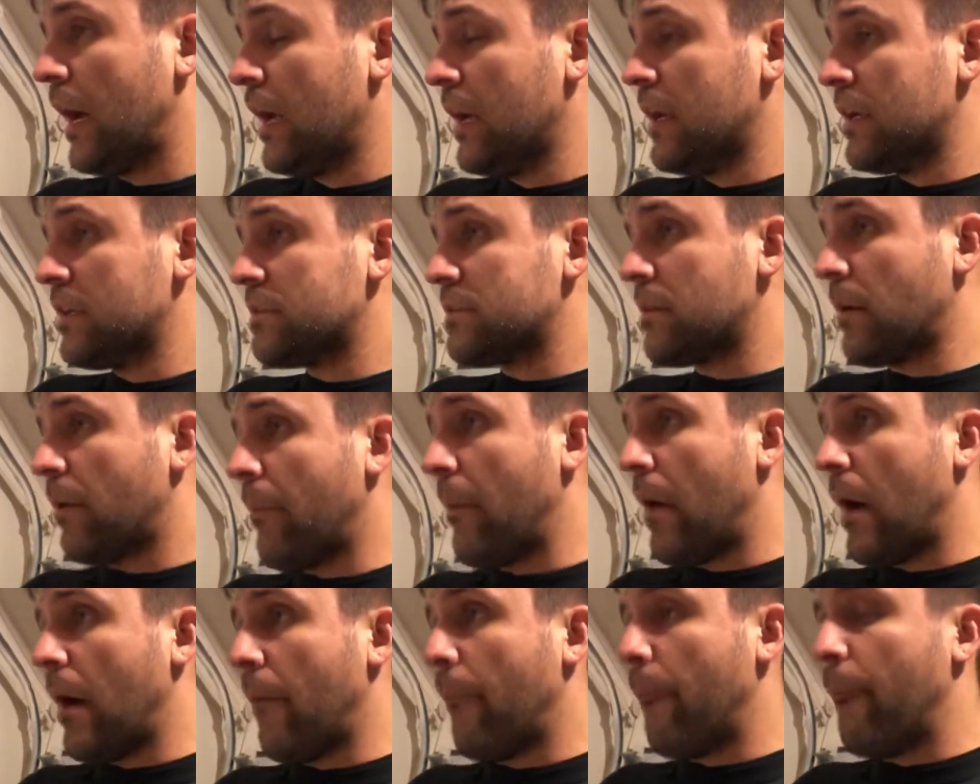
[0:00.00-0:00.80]
some
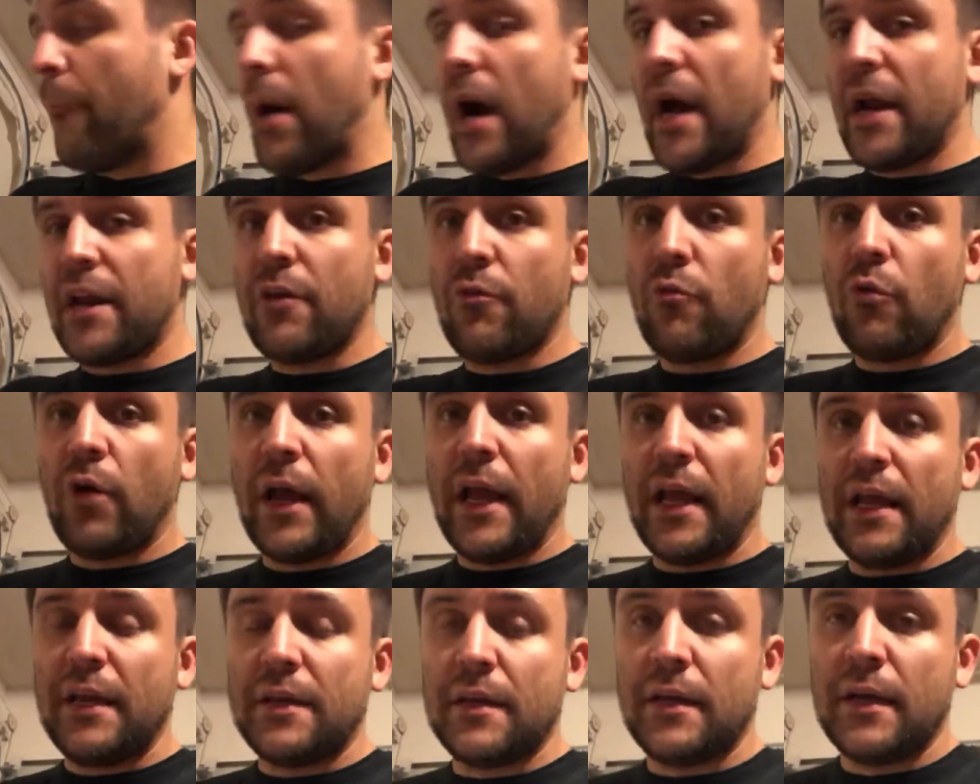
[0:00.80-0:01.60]
body
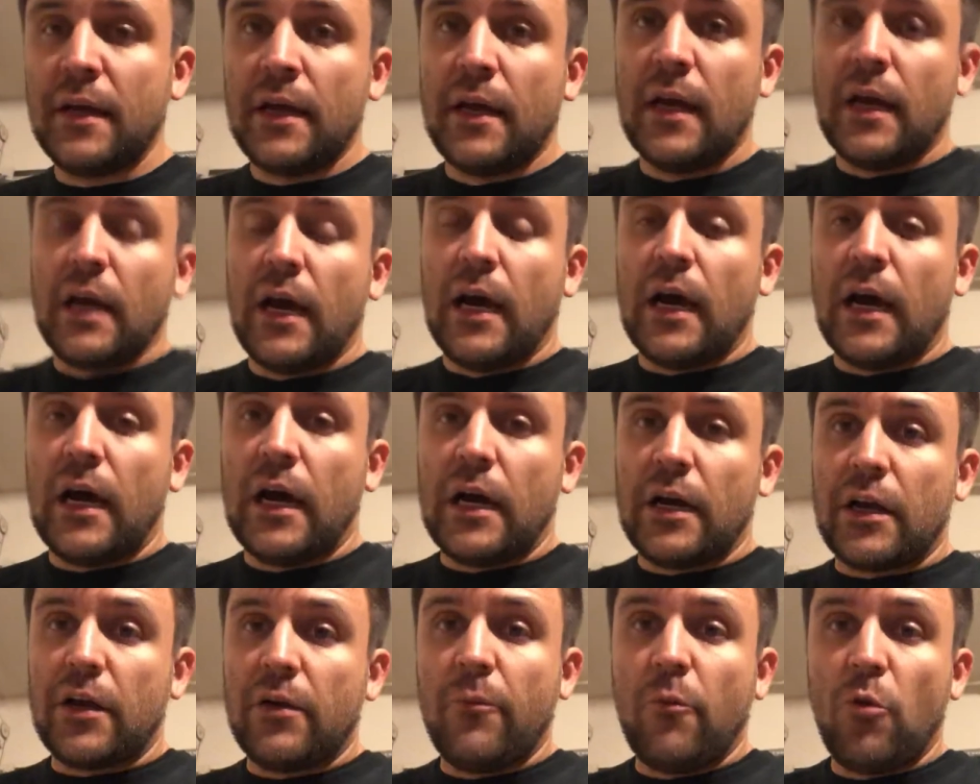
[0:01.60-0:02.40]
weight
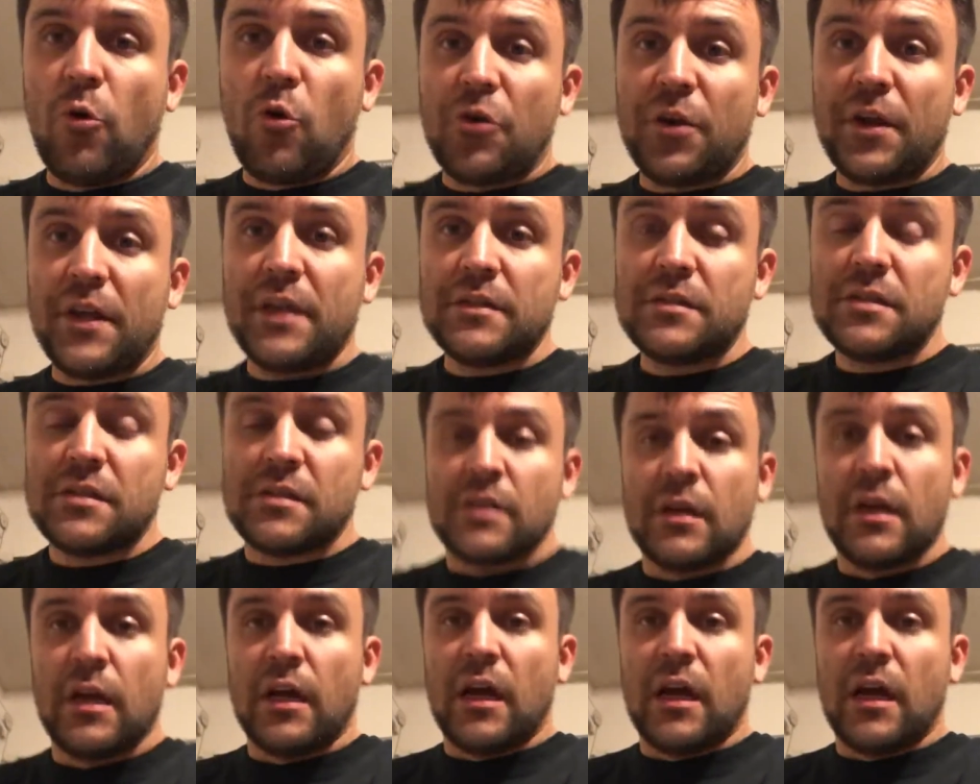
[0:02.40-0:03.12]
good mornings,